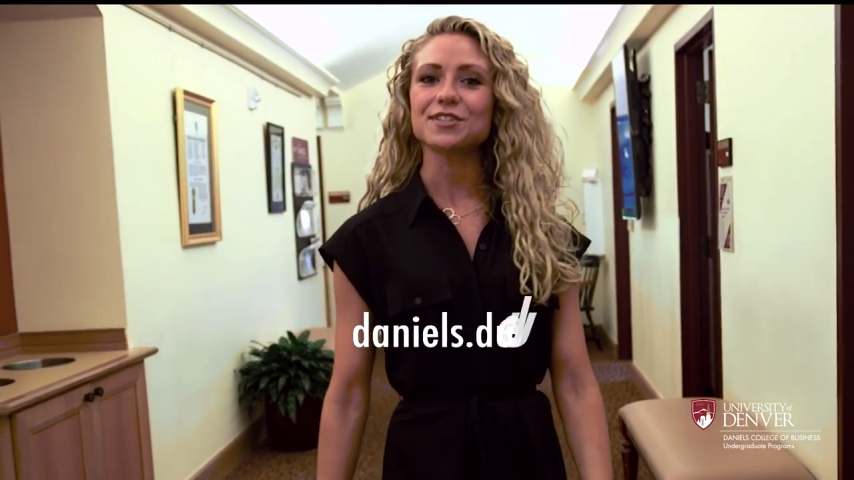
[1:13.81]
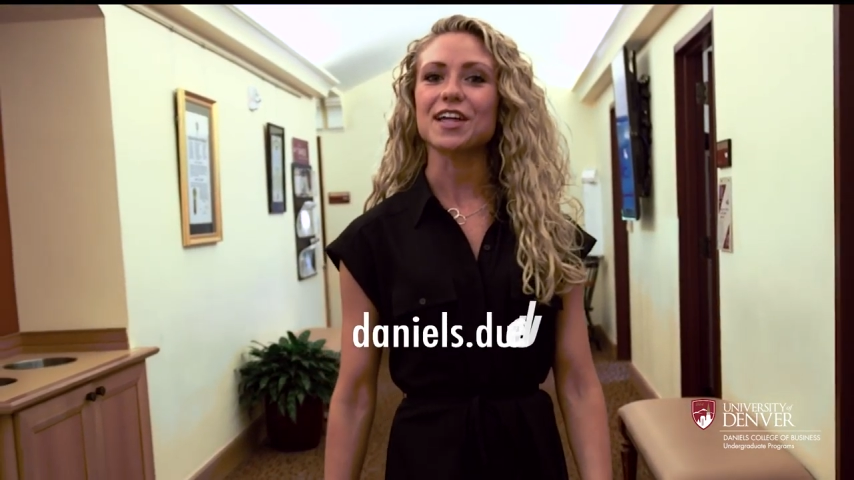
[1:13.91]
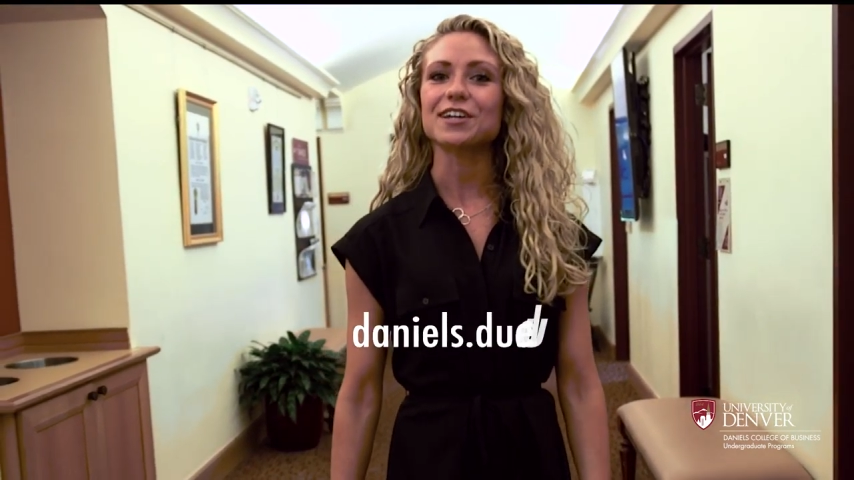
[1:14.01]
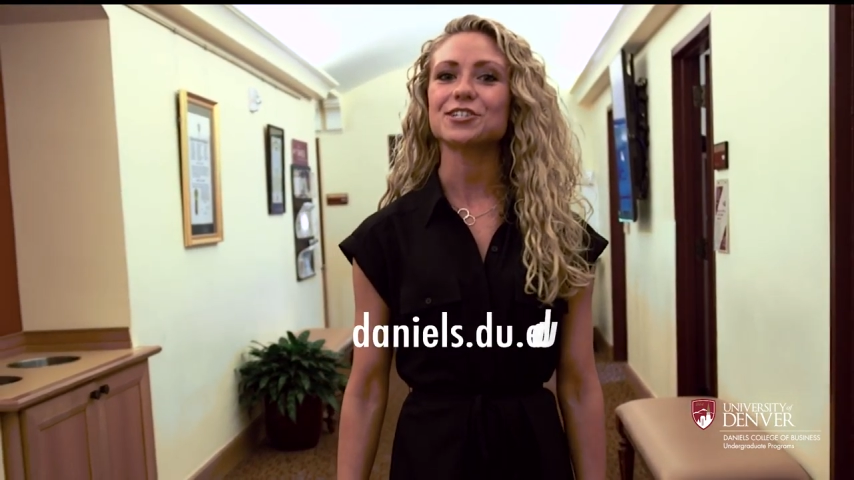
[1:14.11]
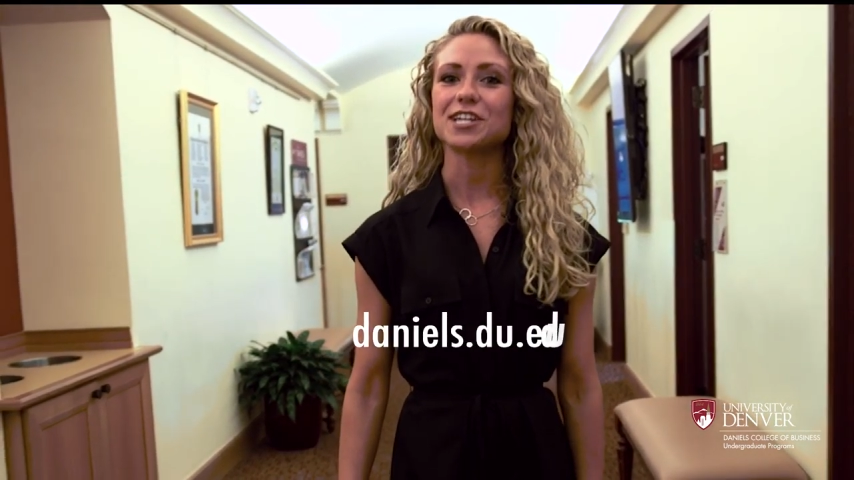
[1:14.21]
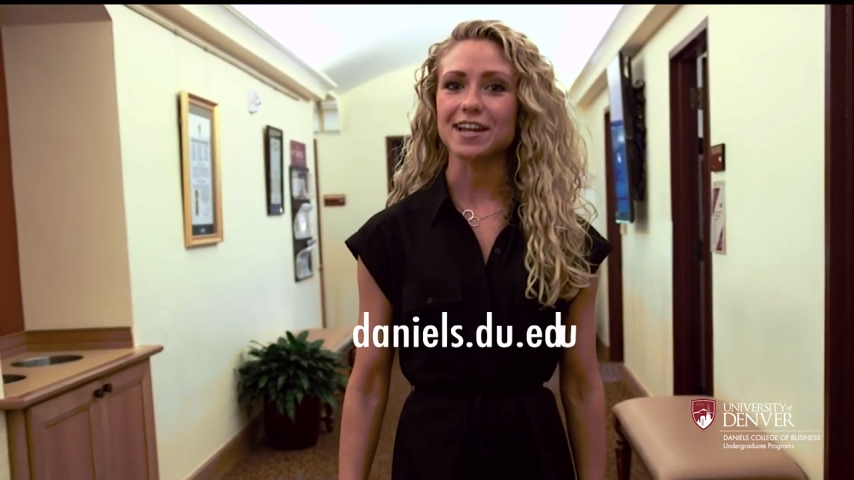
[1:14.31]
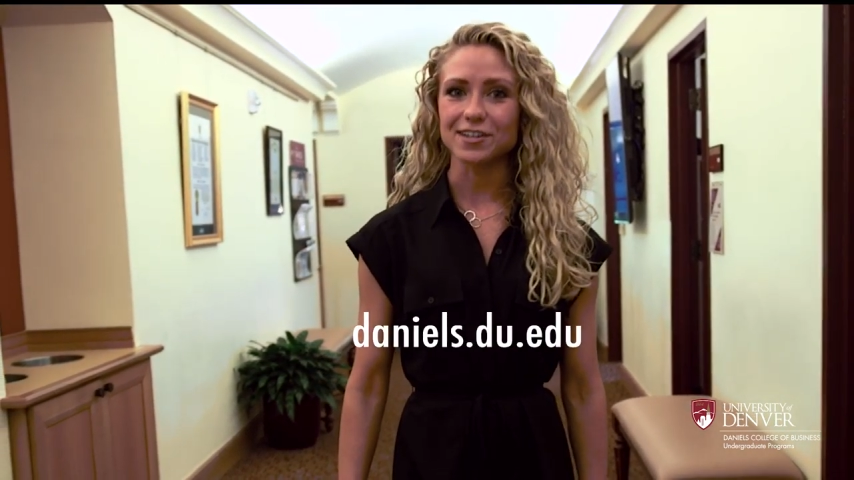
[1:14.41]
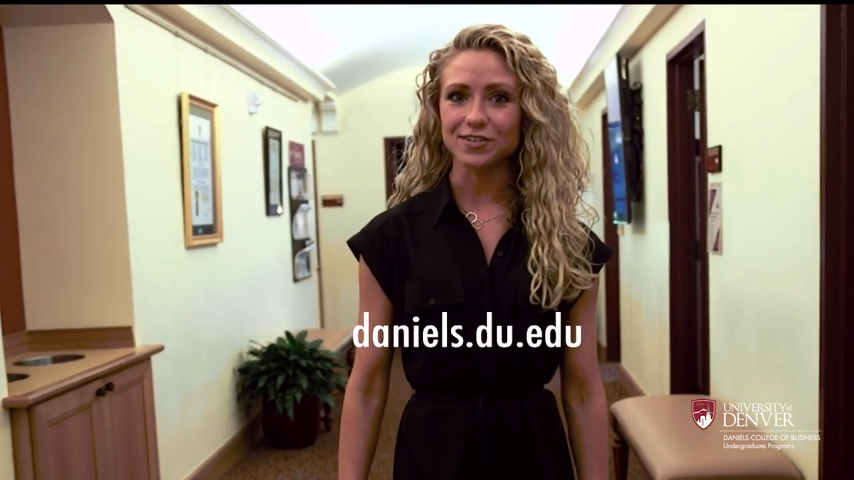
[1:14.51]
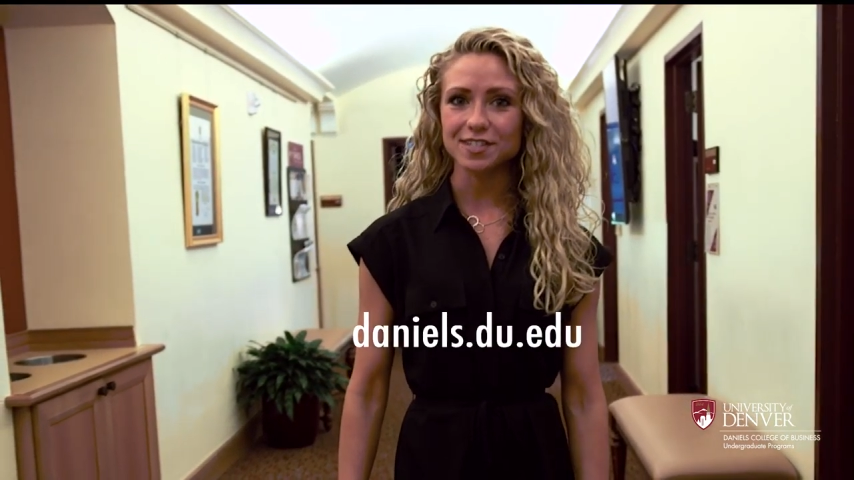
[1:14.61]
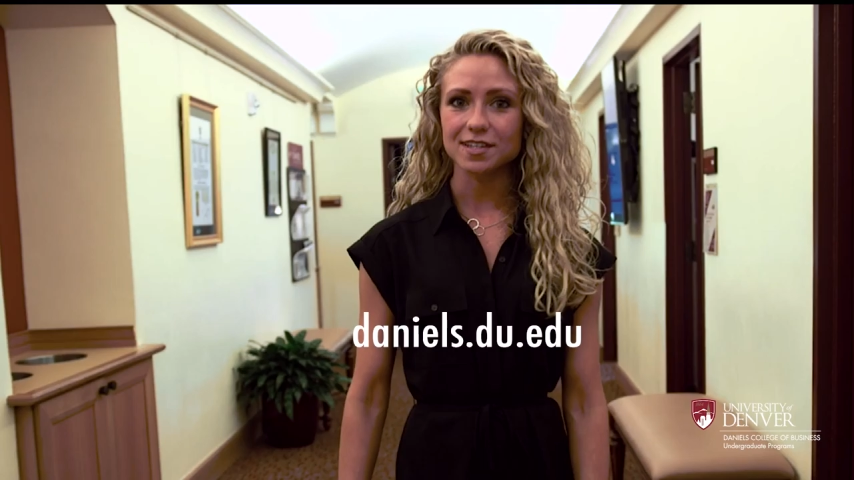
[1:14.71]
slash
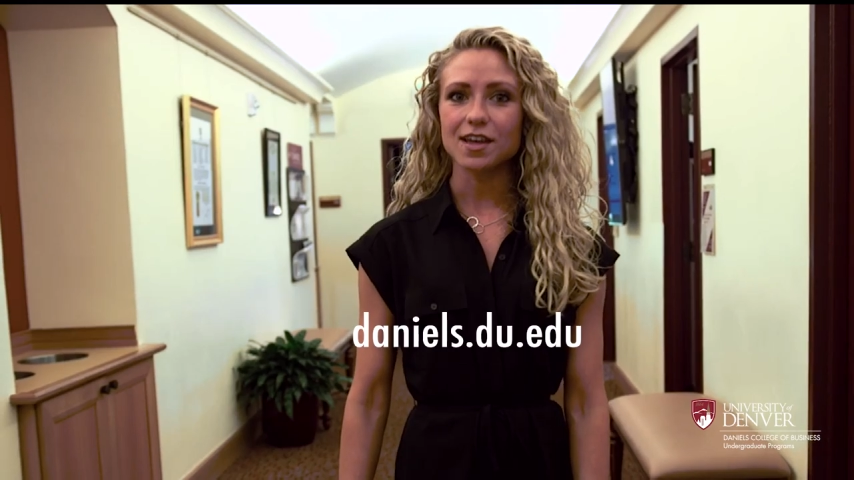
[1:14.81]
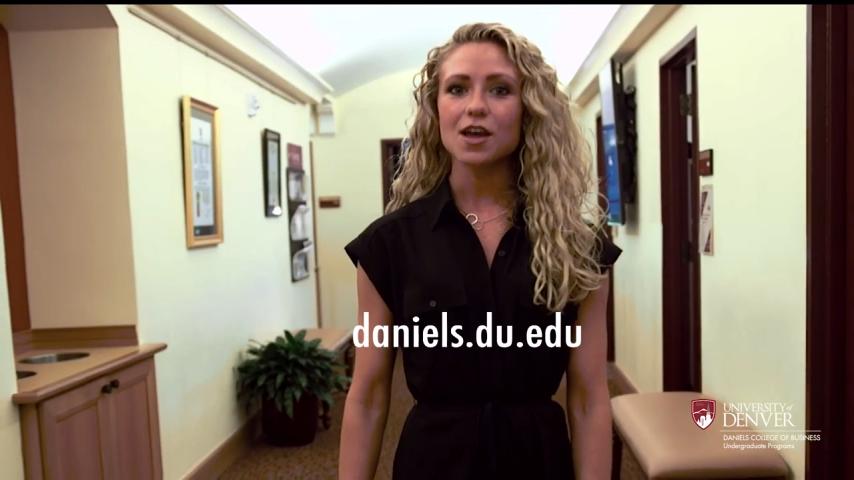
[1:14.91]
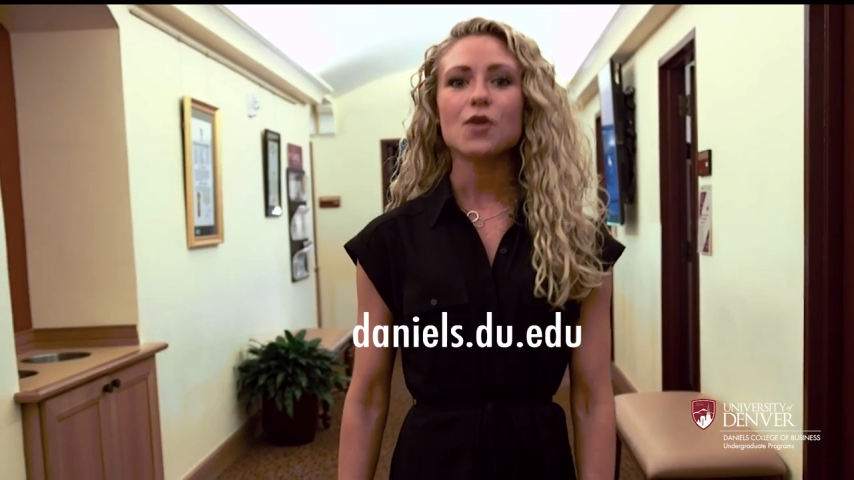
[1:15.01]
daniels.